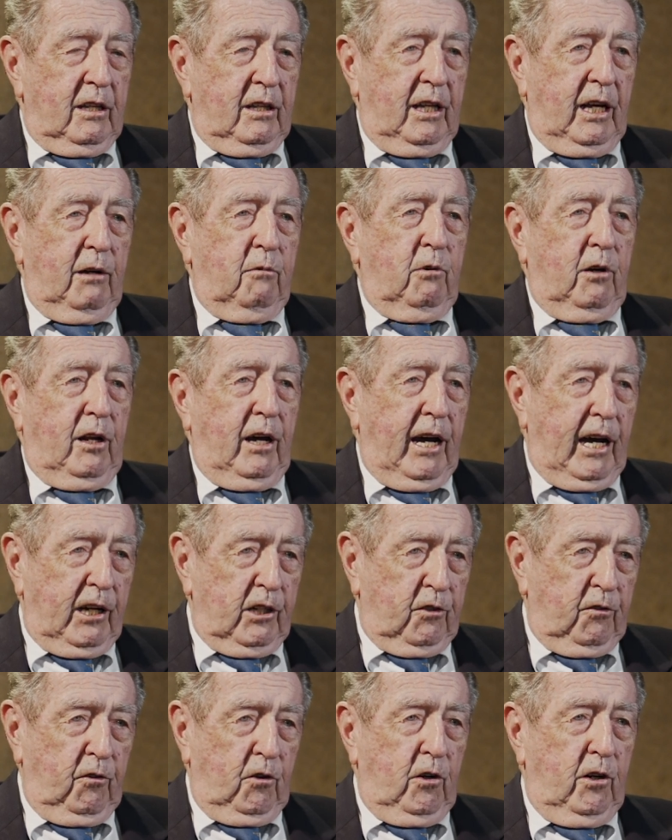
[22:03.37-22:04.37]
they would
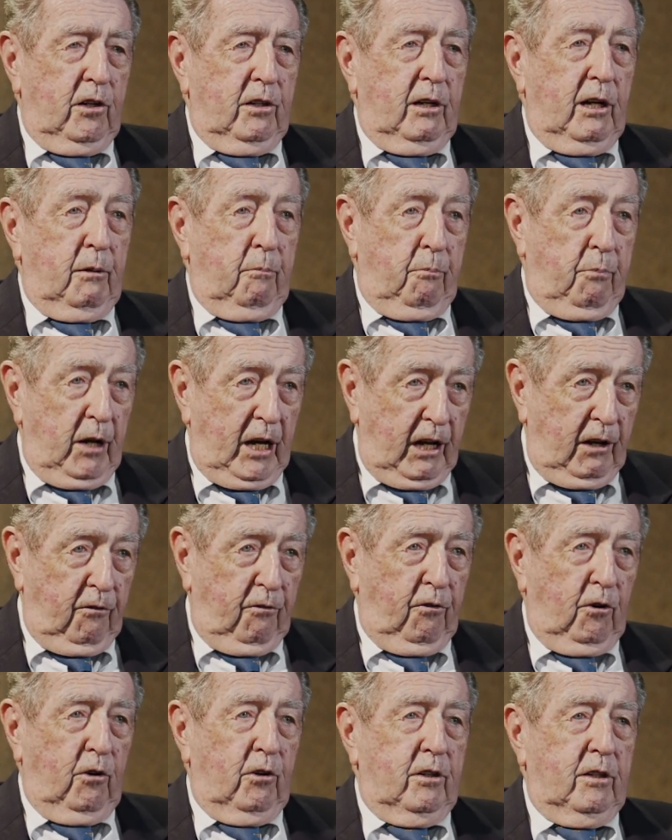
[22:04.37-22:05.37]
ask for it and pay
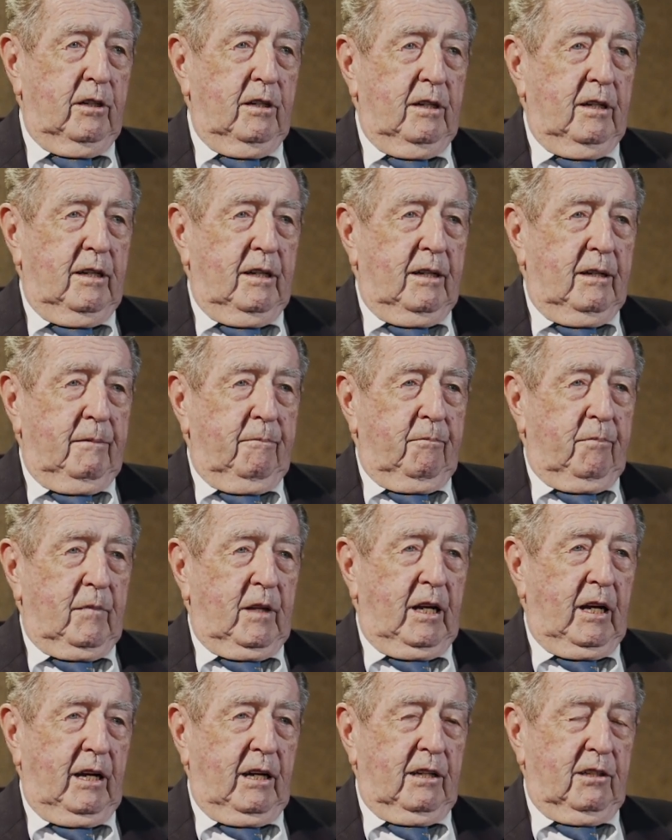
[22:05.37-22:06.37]
for it
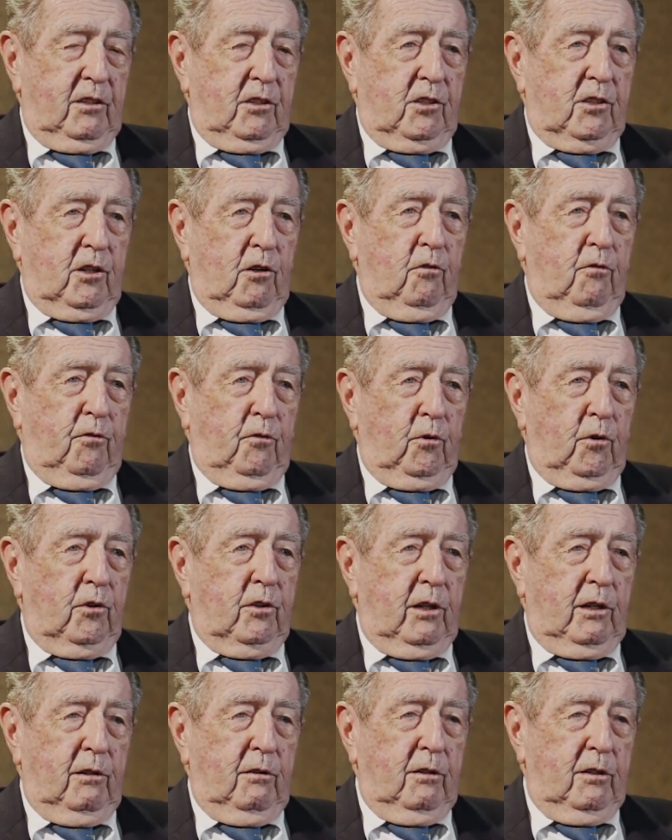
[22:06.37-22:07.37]
and so forth
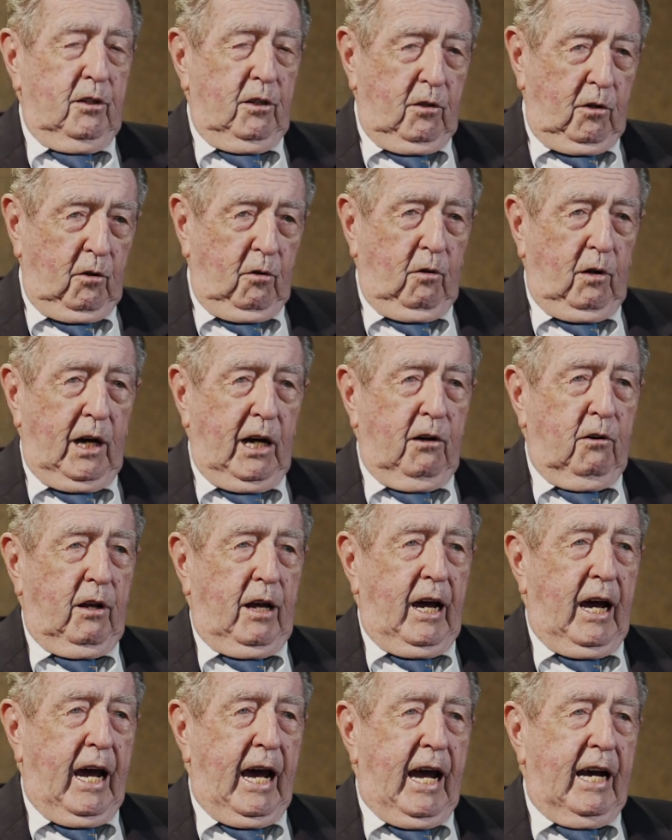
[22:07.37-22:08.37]
and you know how to
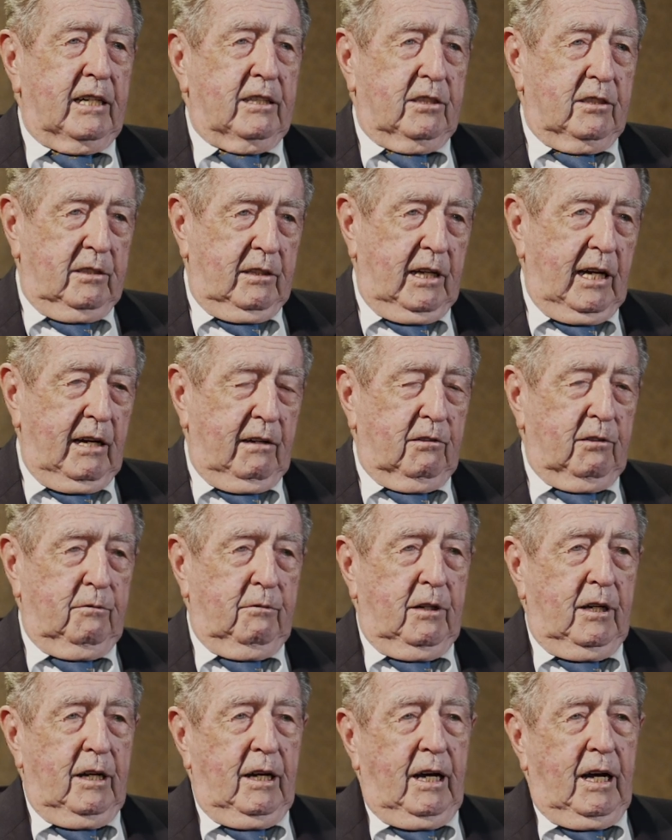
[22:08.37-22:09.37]
act how to
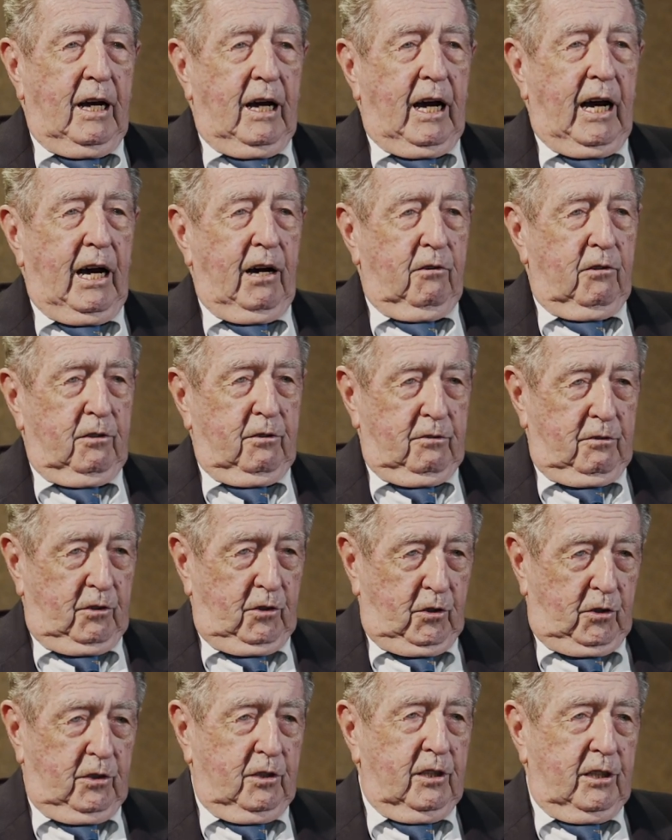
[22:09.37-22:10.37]
how to
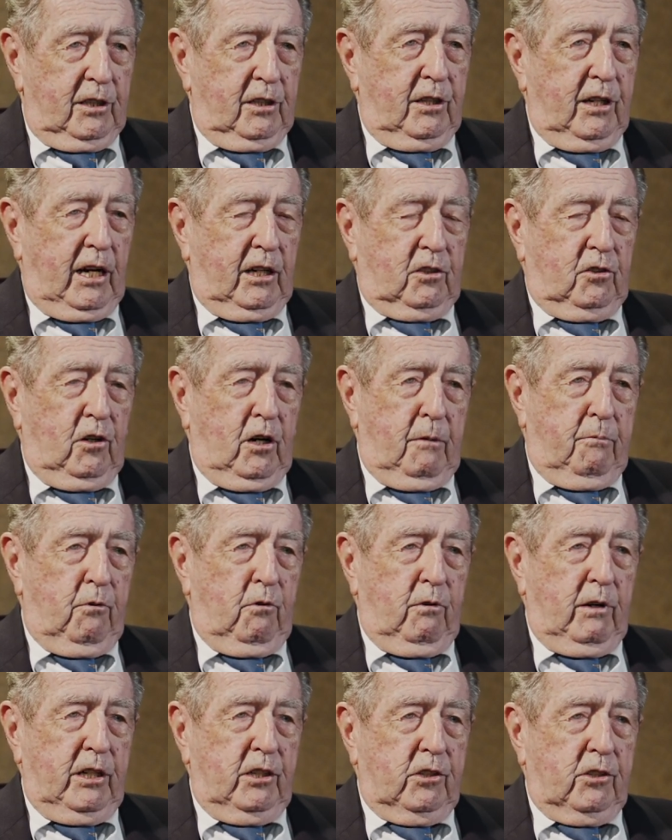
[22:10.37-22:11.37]
conduct
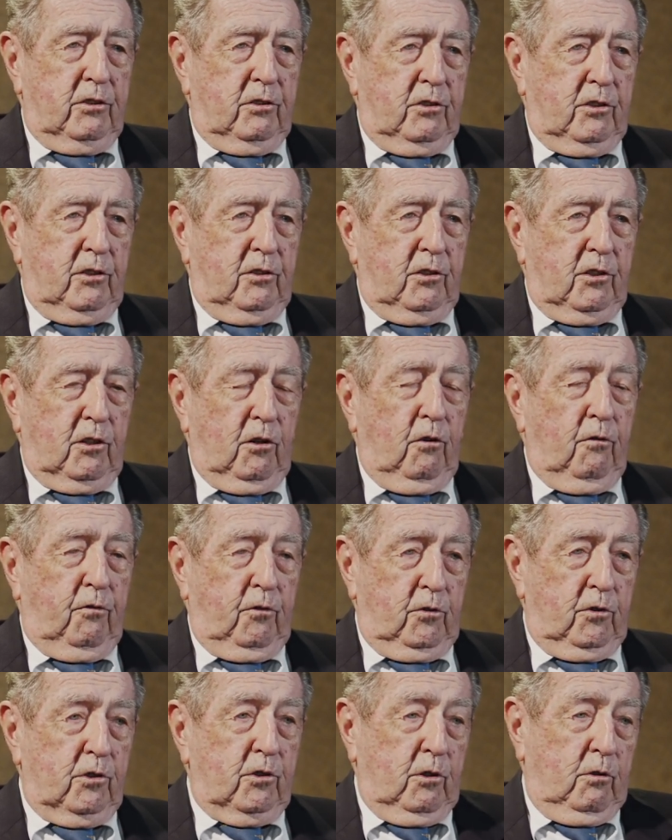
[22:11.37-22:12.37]
operations and so
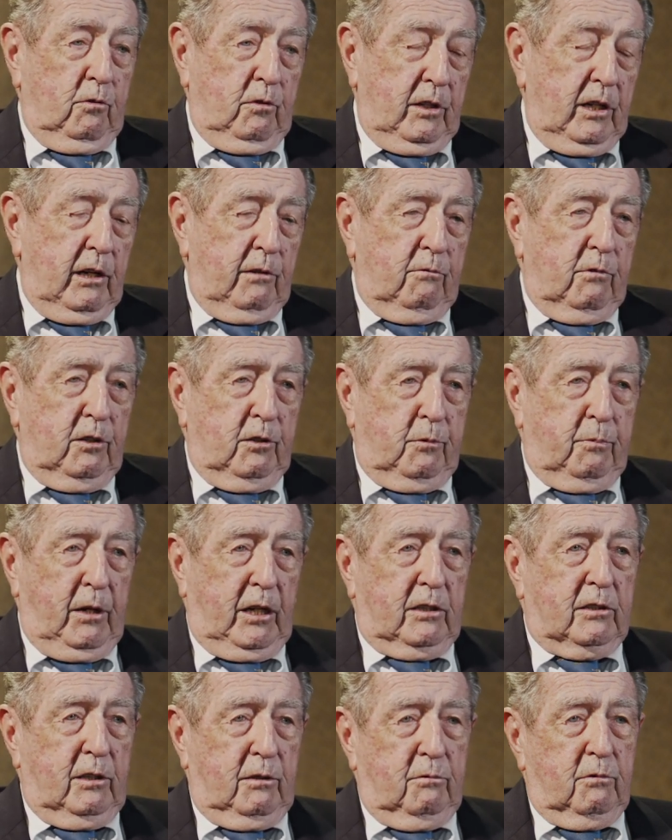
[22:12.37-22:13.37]
forth. So in that
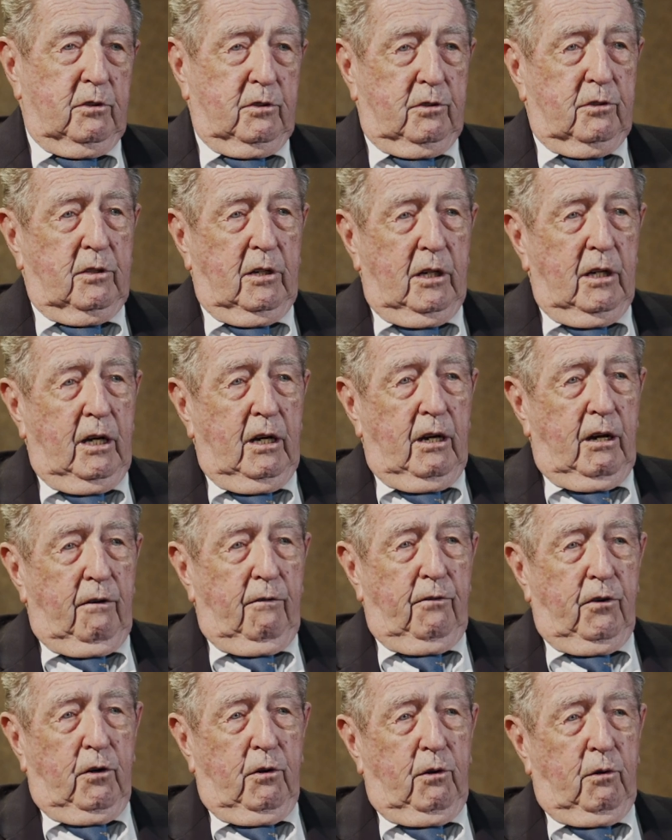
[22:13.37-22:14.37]
respect, it was
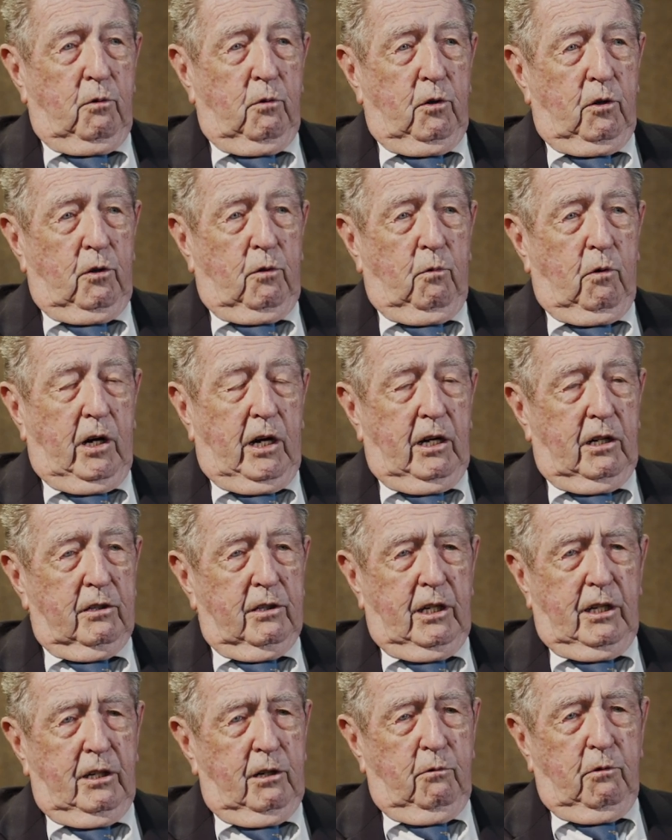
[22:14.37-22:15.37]
very worthwhile.
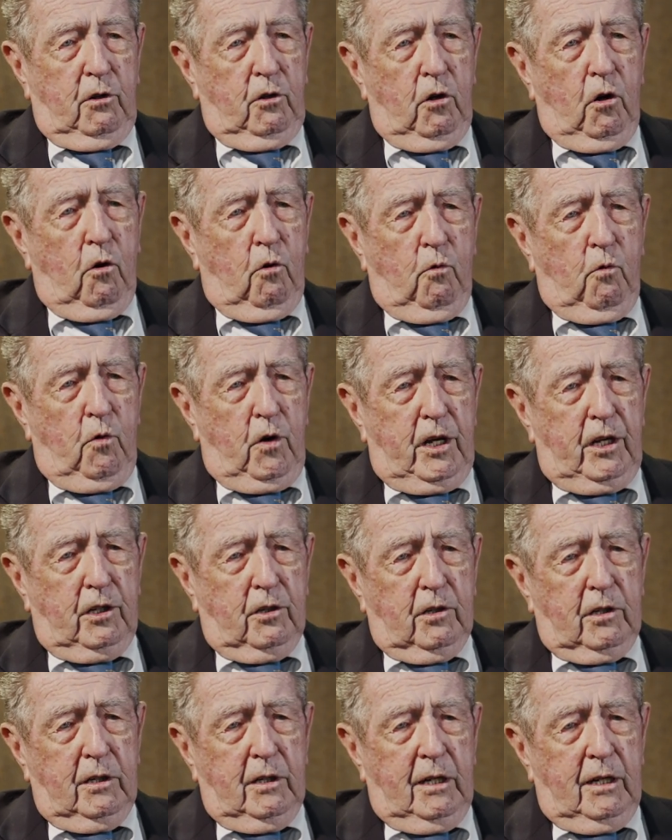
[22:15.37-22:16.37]
Now there were no
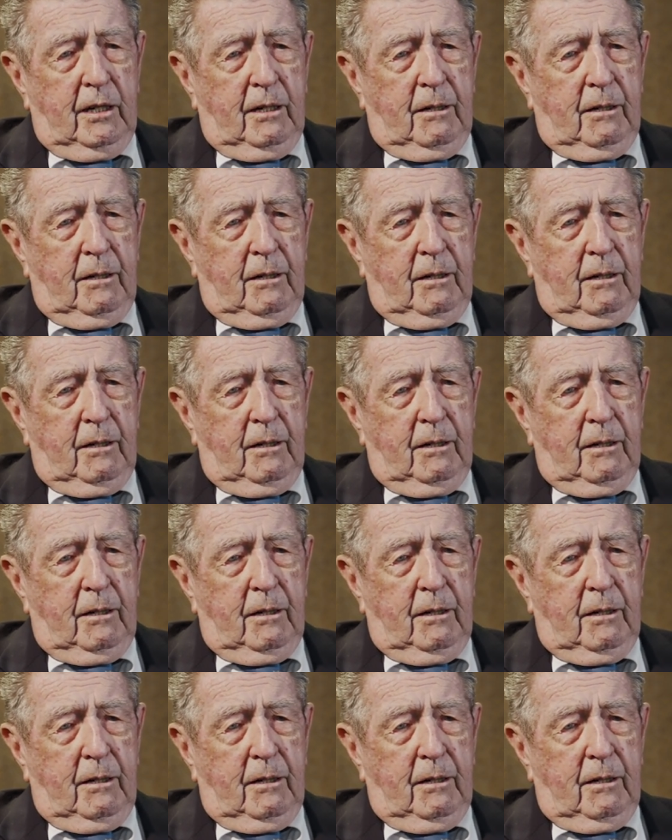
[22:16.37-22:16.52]
real